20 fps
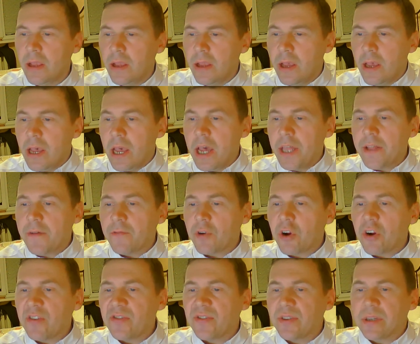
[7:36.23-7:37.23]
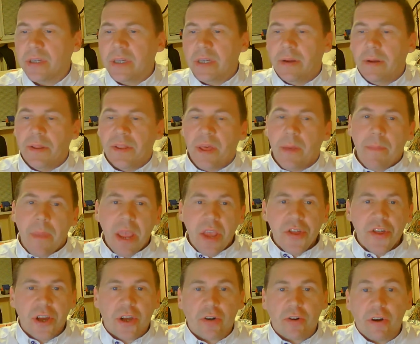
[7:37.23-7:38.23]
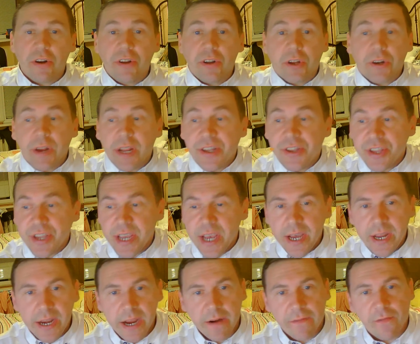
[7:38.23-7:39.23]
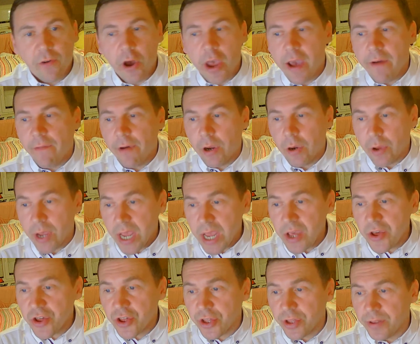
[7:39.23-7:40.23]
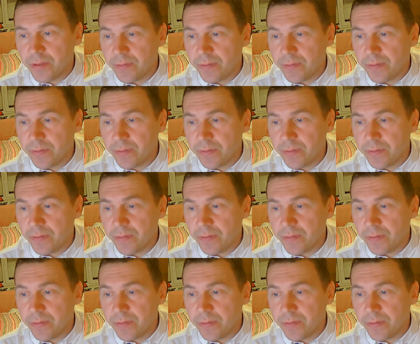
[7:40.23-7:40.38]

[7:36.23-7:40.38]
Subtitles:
And of course, the major criteria for evaluation